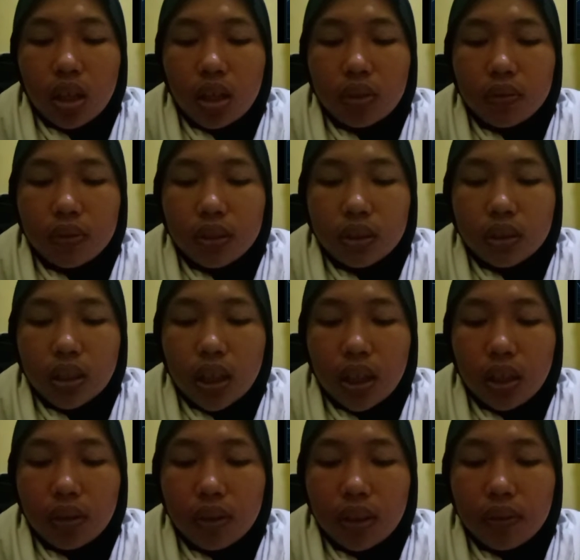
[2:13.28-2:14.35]
over the
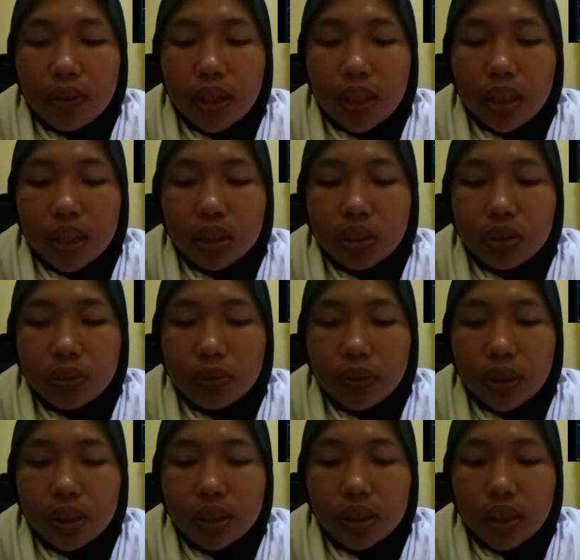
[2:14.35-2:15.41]
whole world to
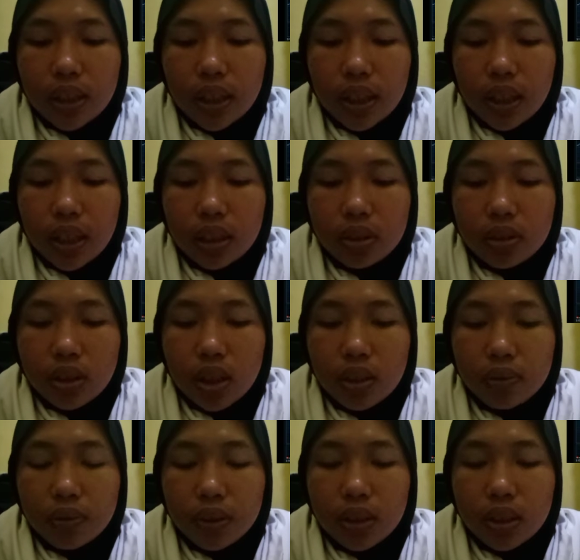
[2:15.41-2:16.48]
forsake and to
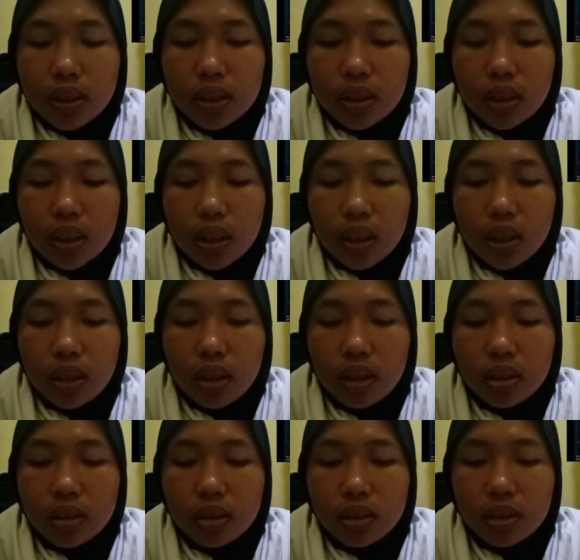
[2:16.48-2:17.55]
completely
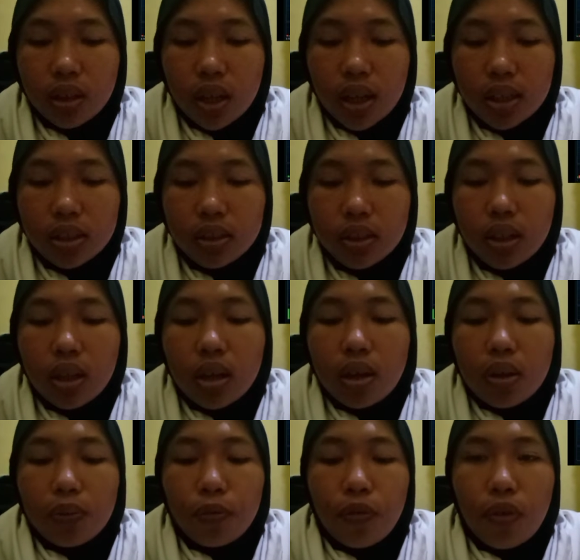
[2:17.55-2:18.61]
on the rise
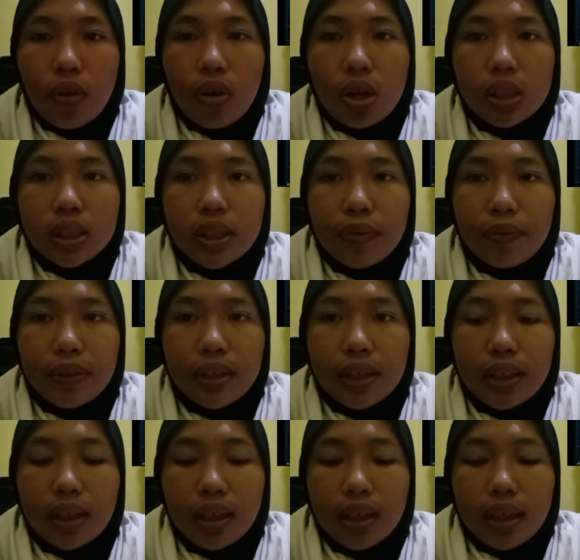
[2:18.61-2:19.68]
for
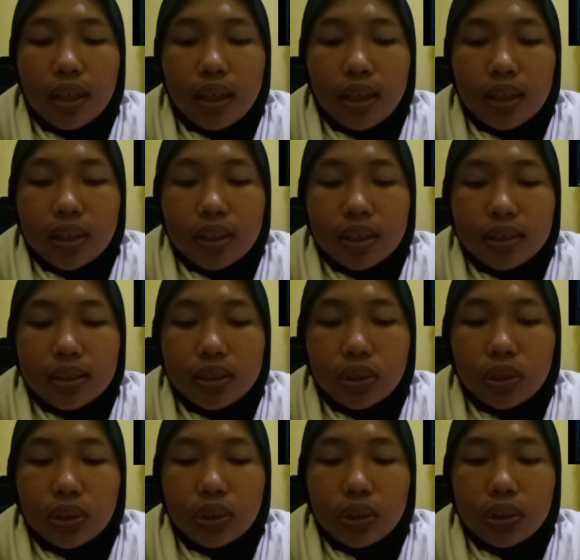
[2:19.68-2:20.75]
safety.
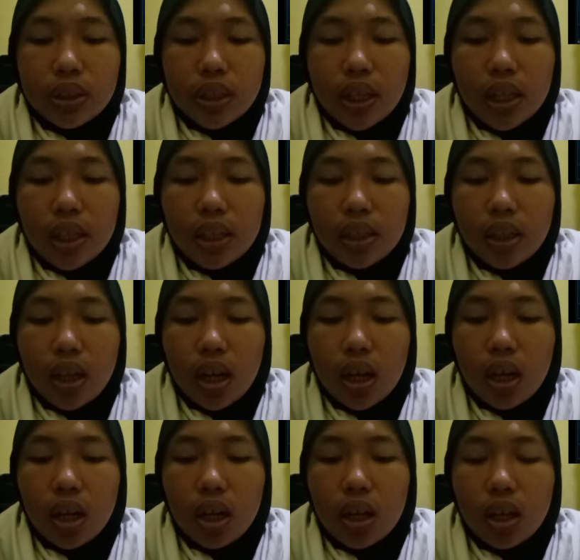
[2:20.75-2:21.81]
To the day
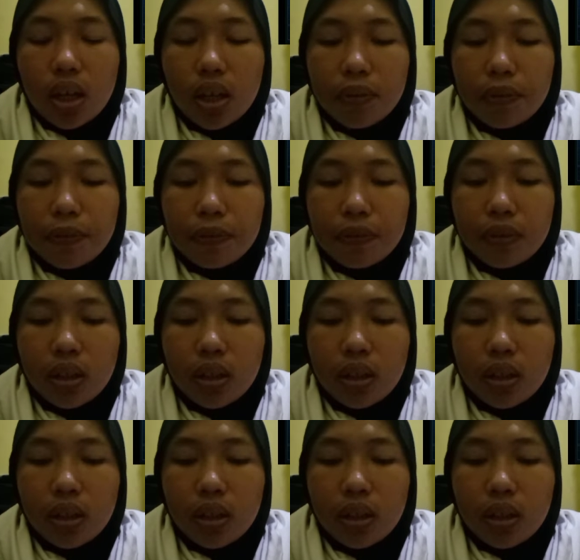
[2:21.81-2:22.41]
of